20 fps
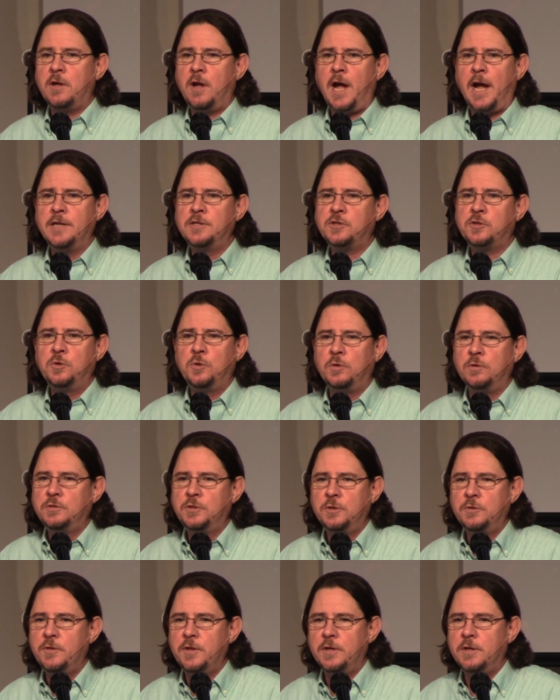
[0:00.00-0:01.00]
high school
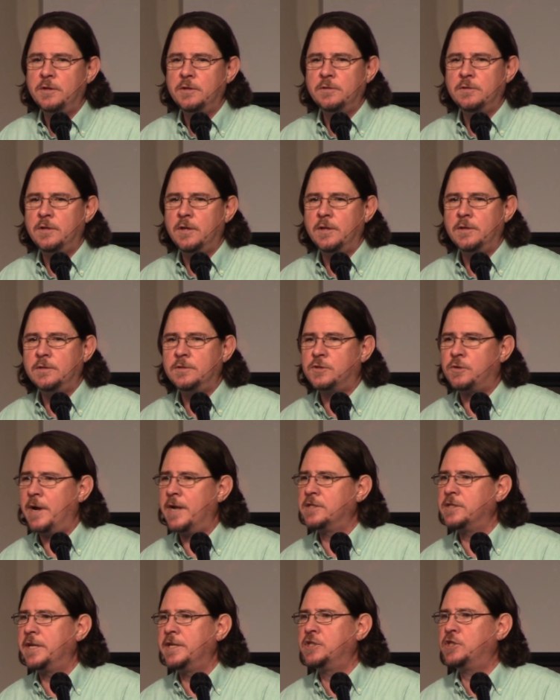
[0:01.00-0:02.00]
do the, the
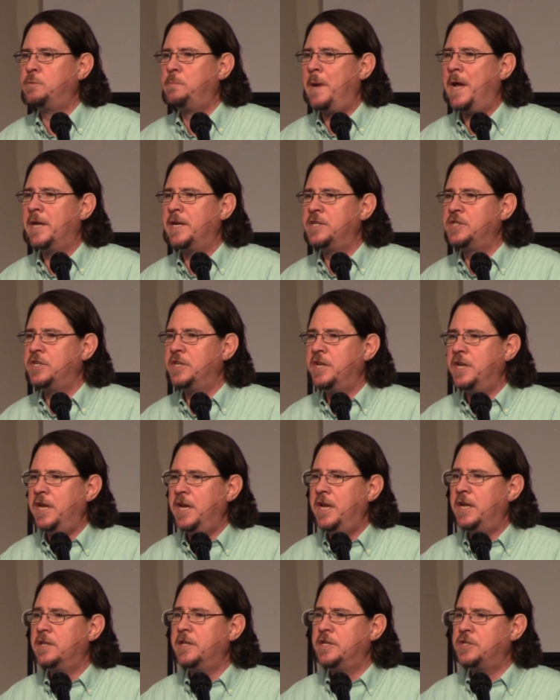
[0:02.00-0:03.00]
translate Spanish into
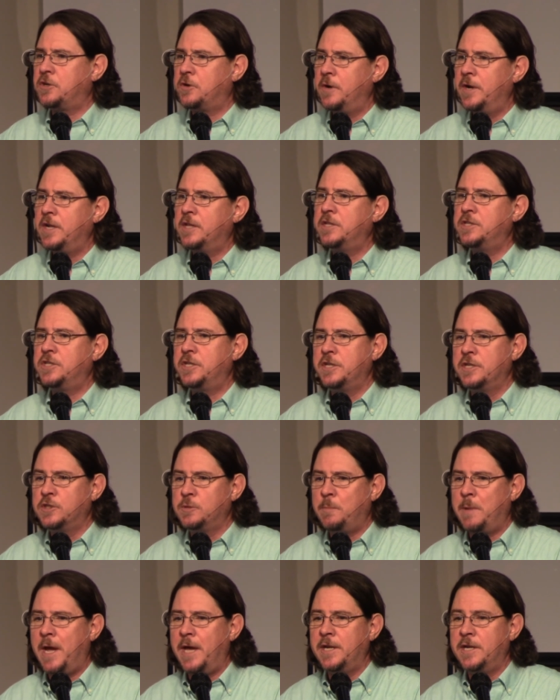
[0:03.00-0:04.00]
English or English into
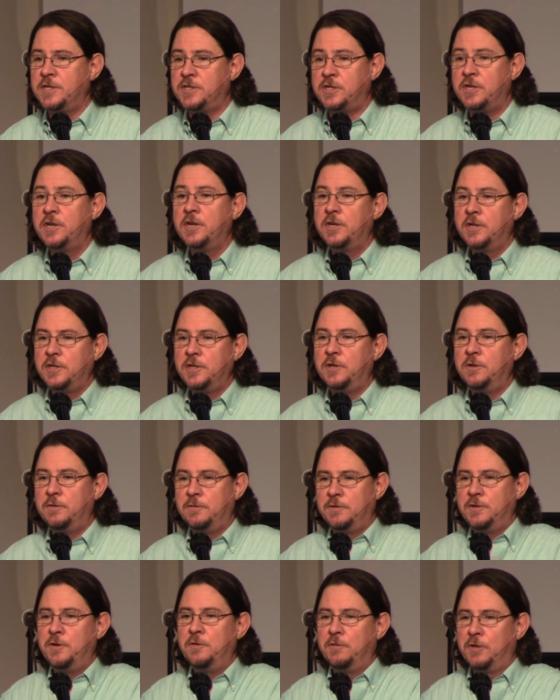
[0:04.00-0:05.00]
Spanish, you,
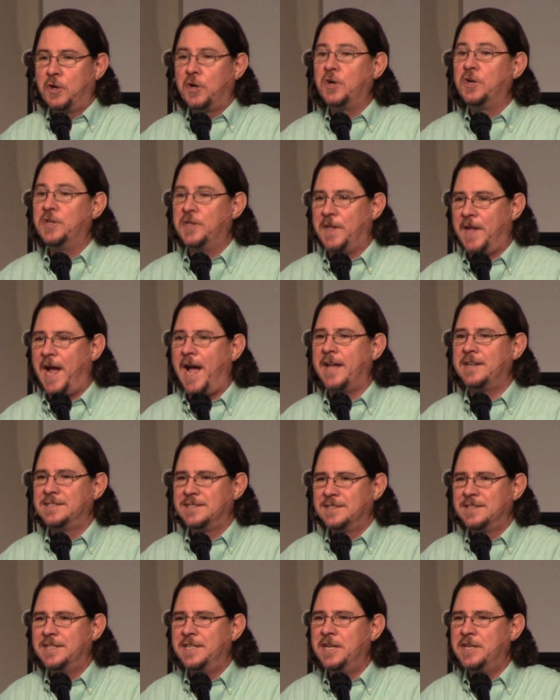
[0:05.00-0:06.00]
you learned
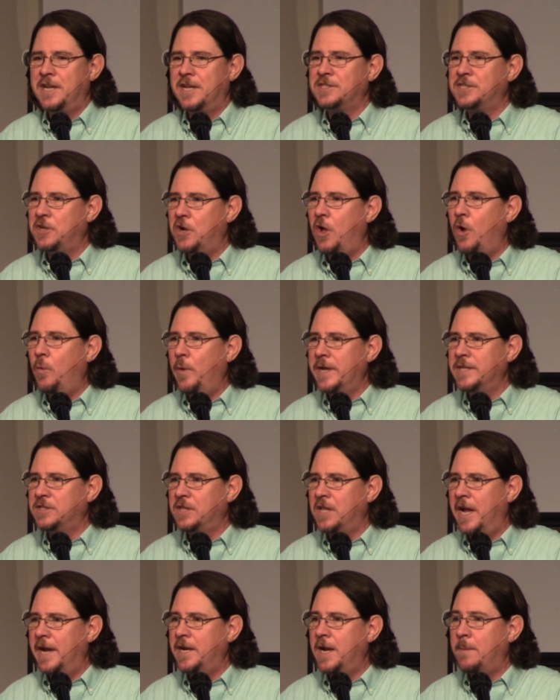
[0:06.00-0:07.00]
that, that it doesn't always
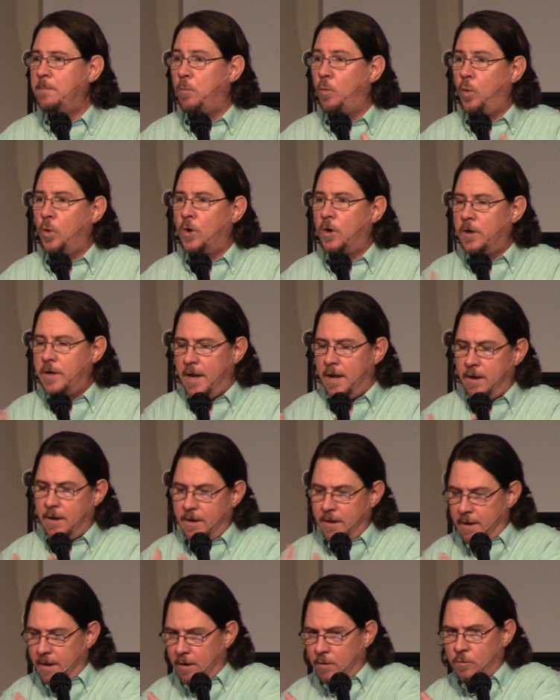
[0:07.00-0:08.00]
line up word
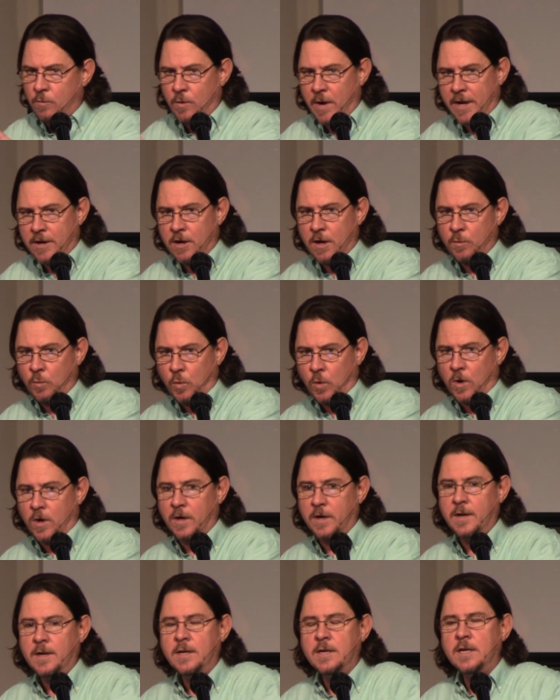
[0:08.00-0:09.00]
right on
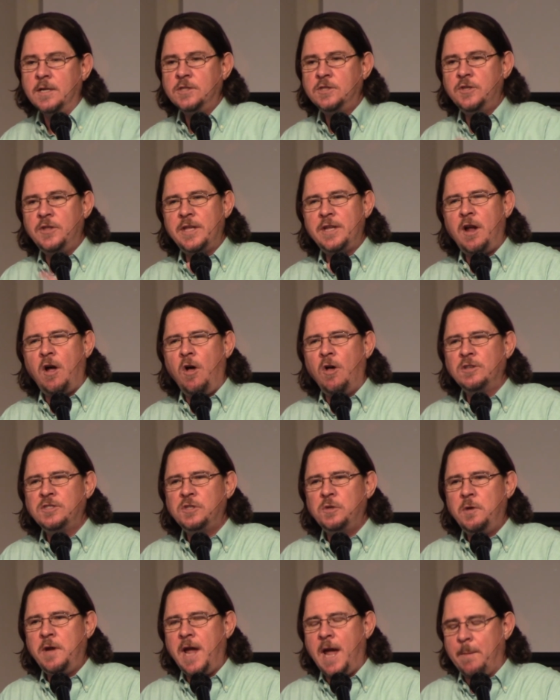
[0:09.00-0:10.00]
word. So that
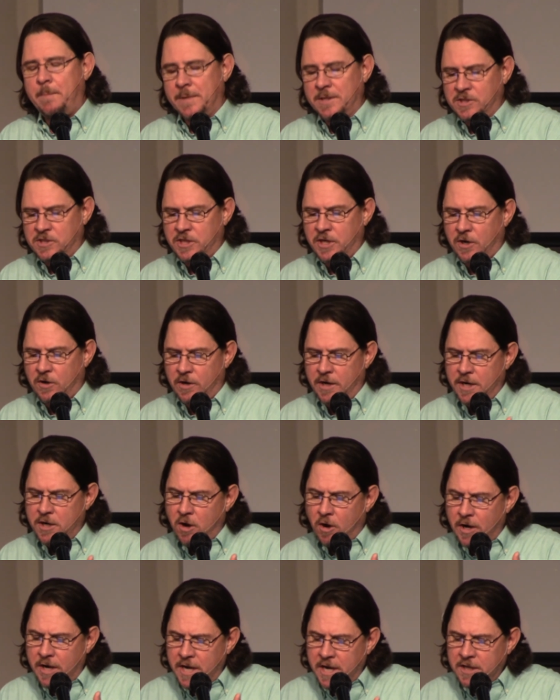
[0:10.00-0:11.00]
also happens here. In
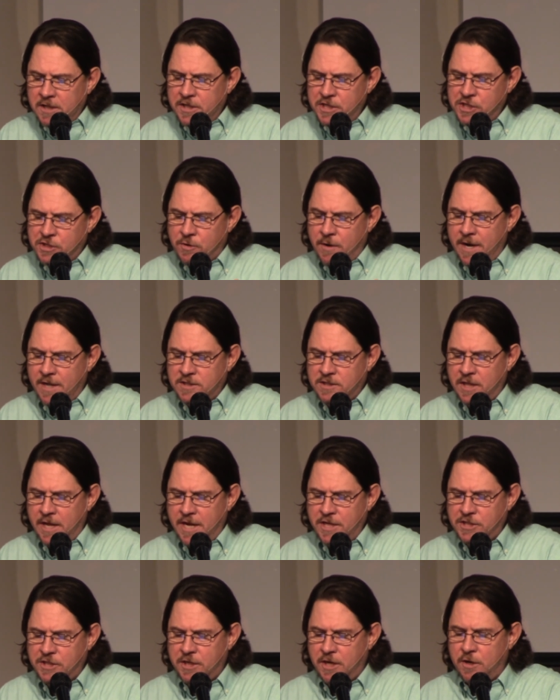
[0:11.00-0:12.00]
our English
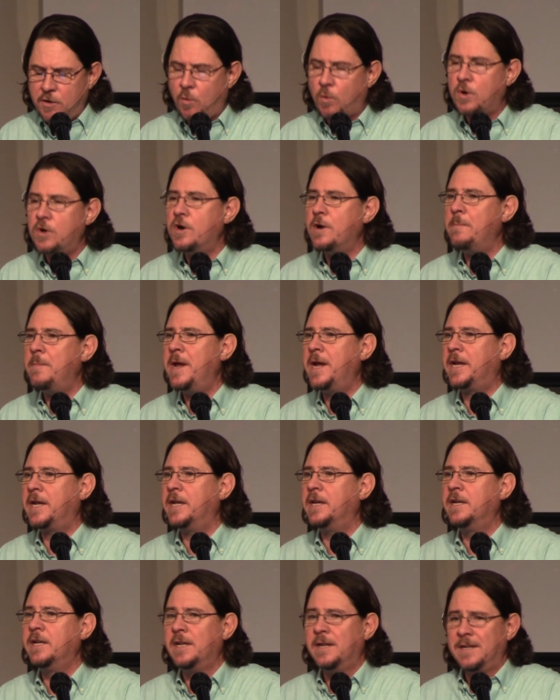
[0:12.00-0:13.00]
translation, in order to make
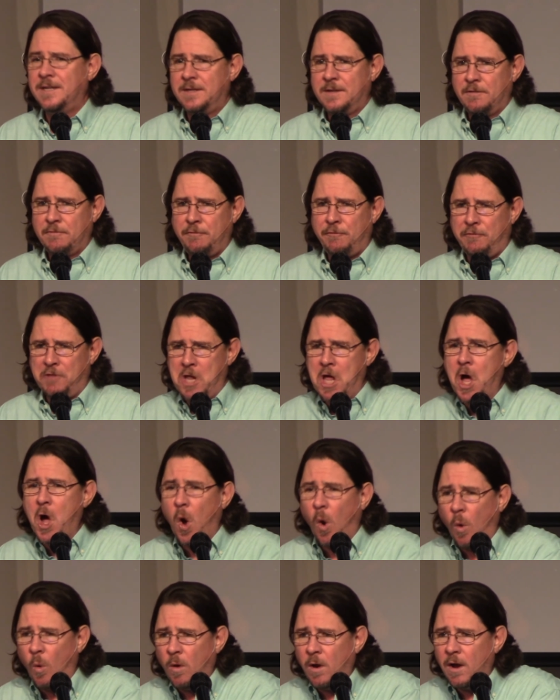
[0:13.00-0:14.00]
it
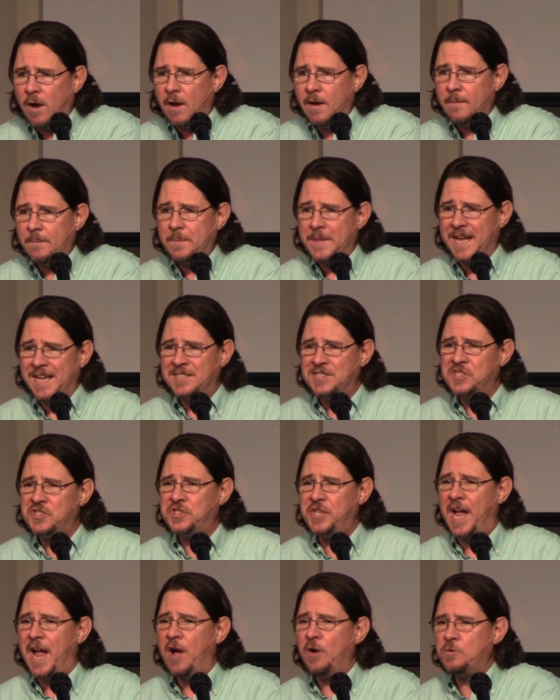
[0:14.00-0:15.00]
flow and
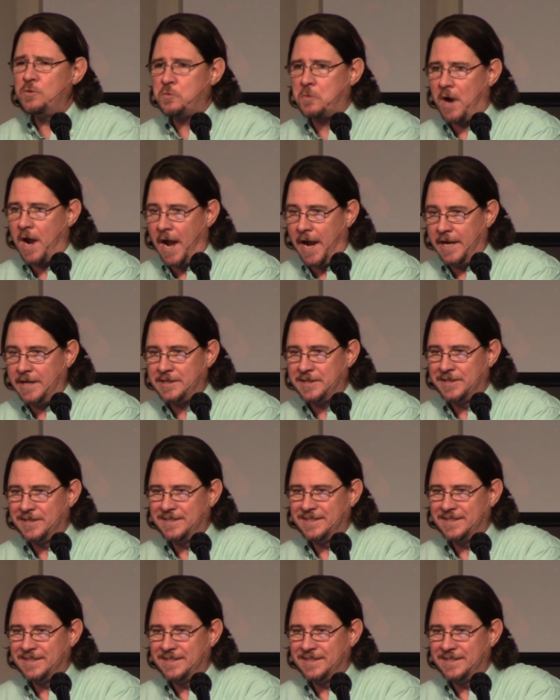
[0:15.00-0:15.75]
sound right,